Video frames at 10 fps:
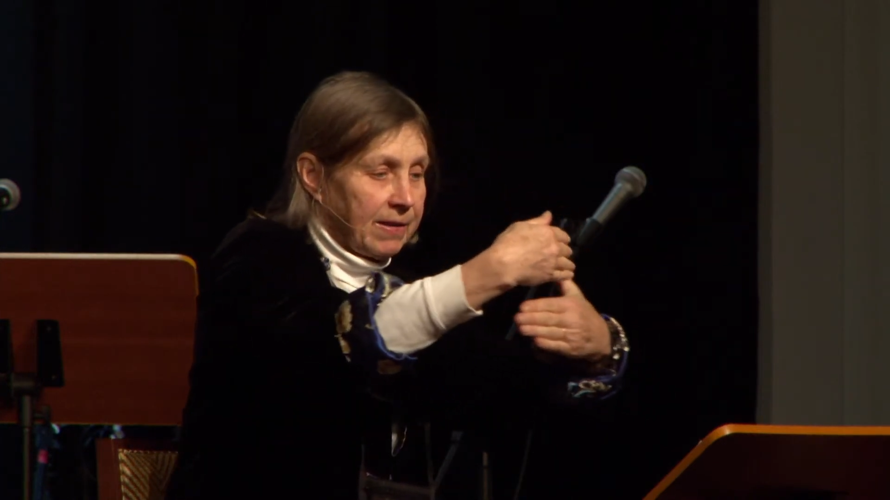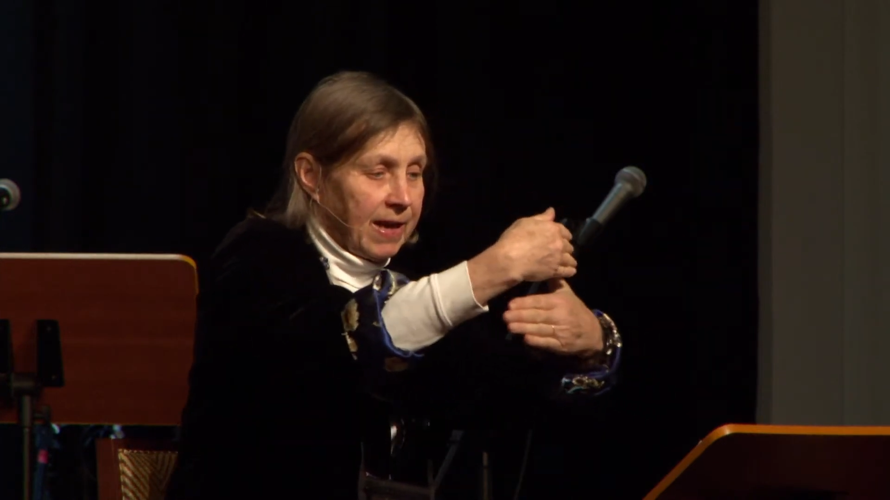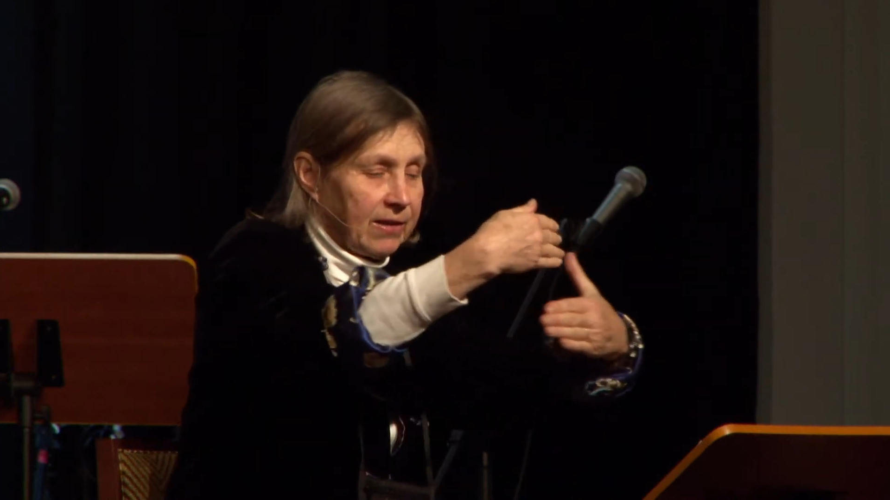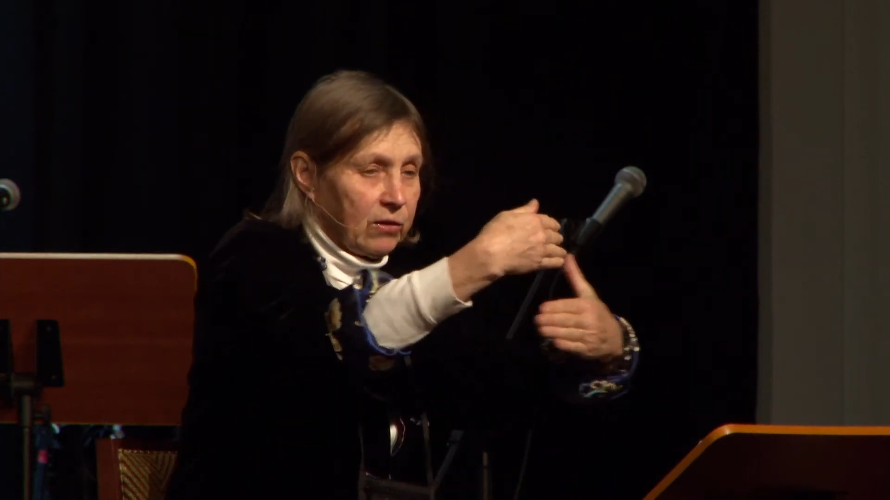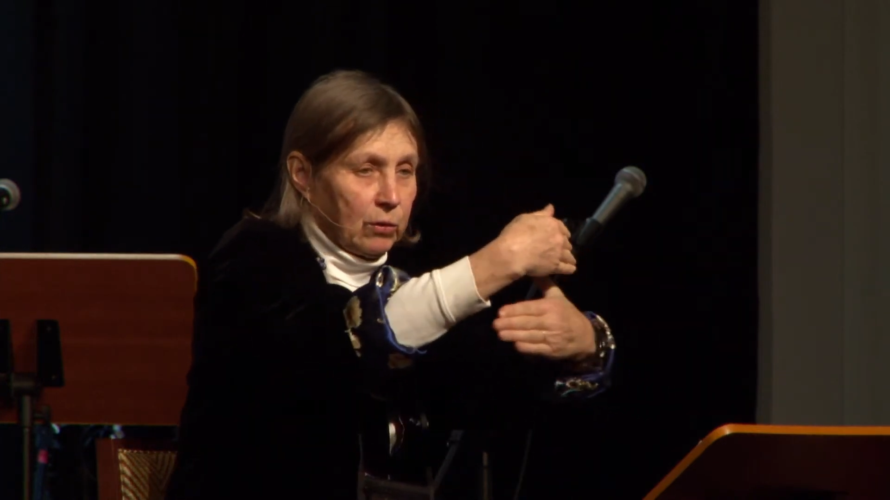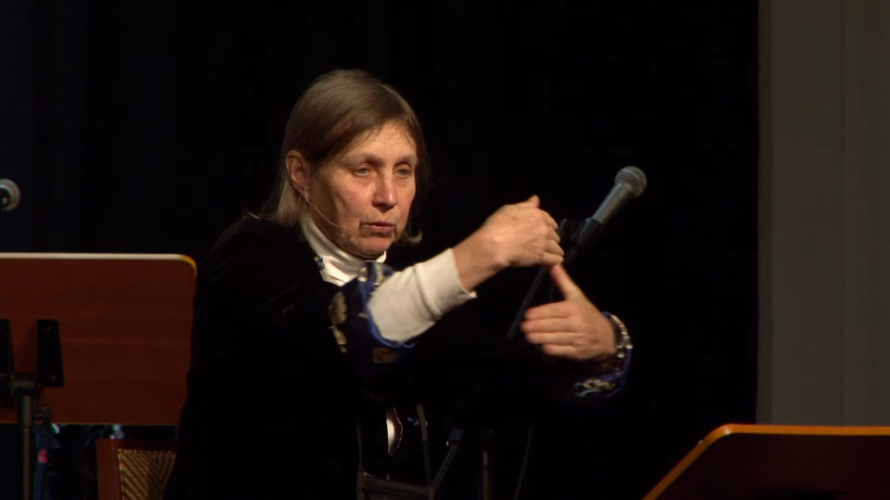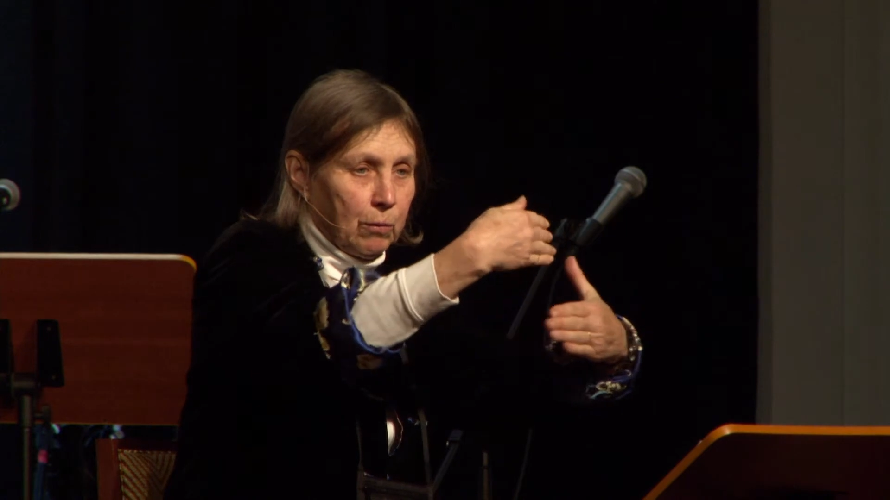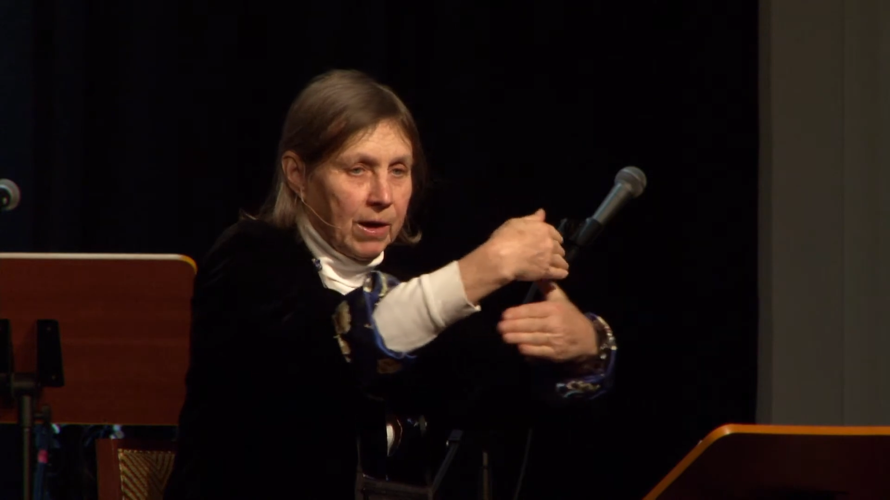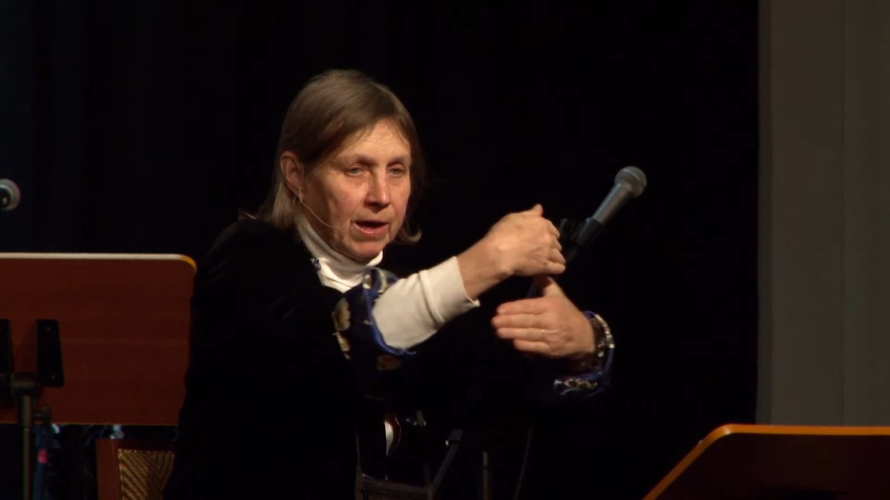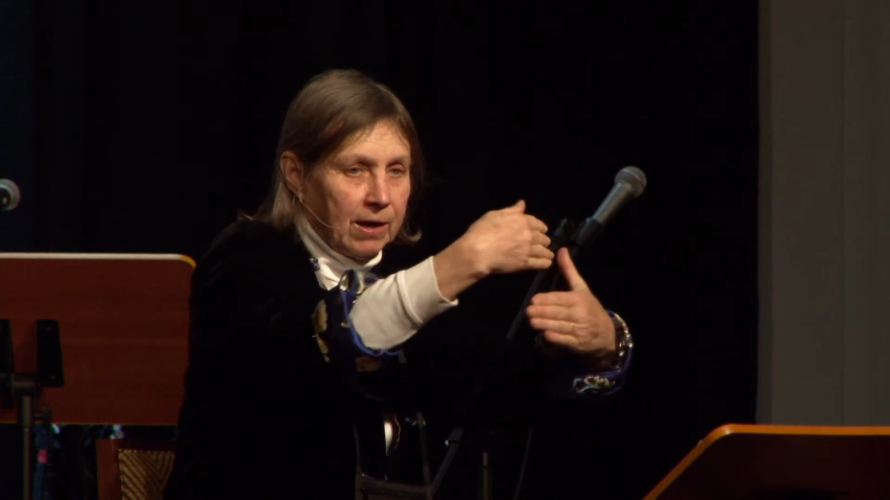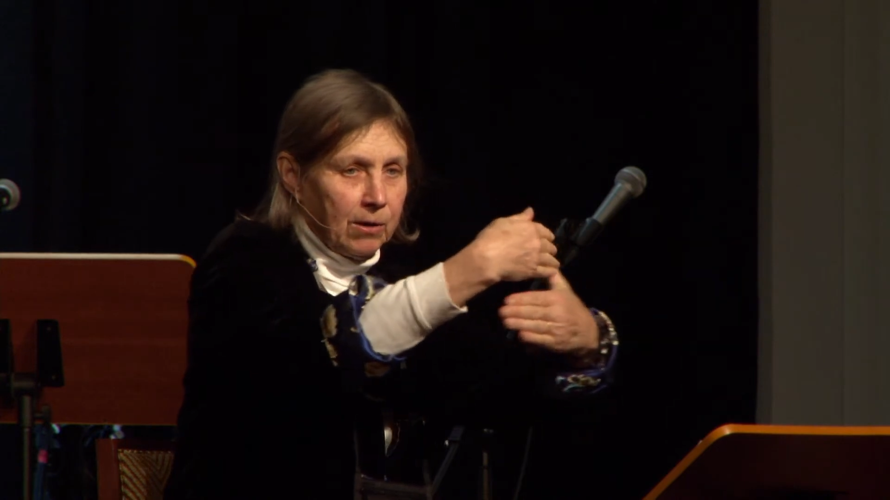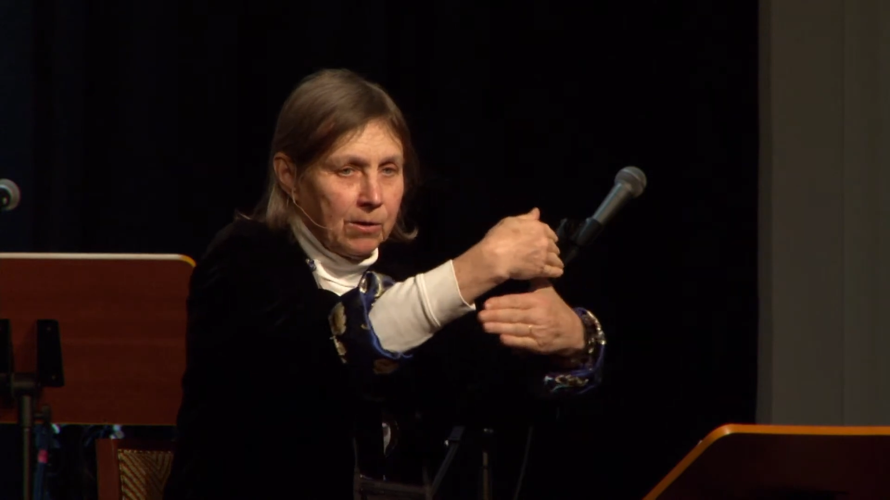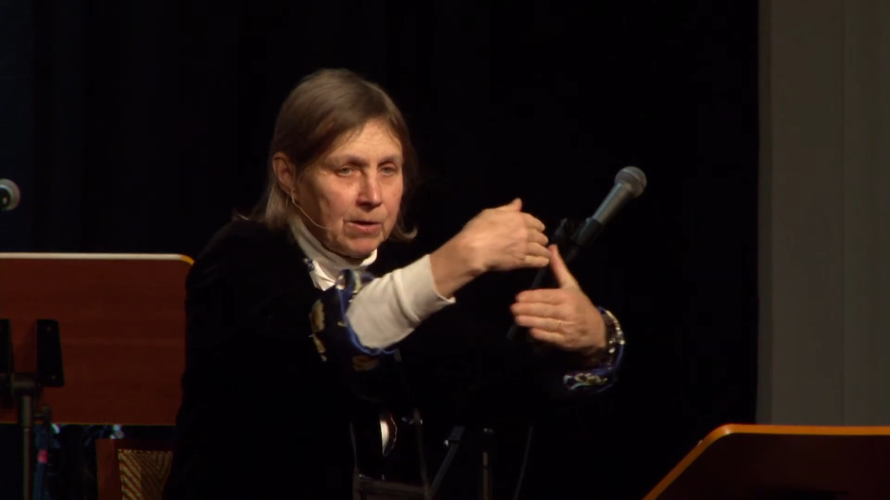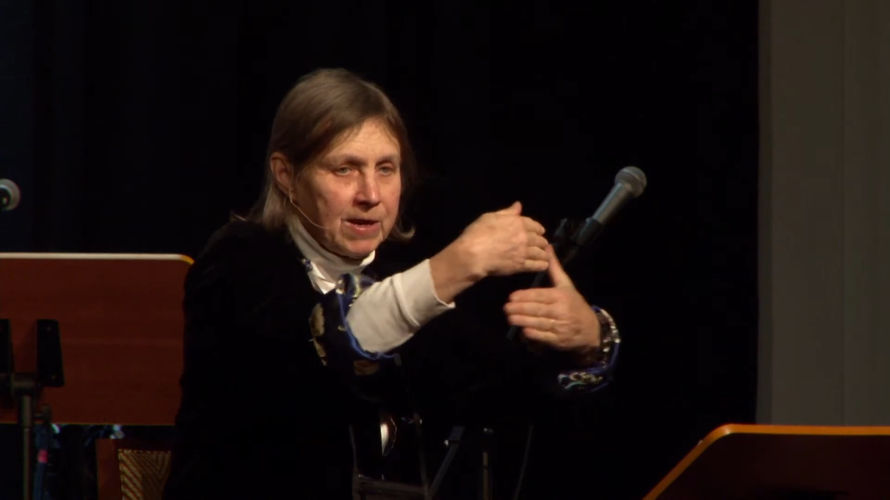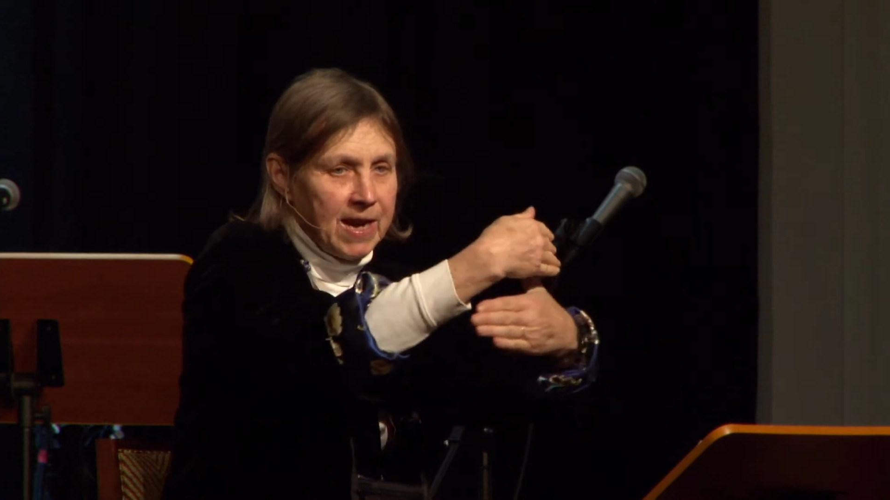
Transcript: That's what I learned in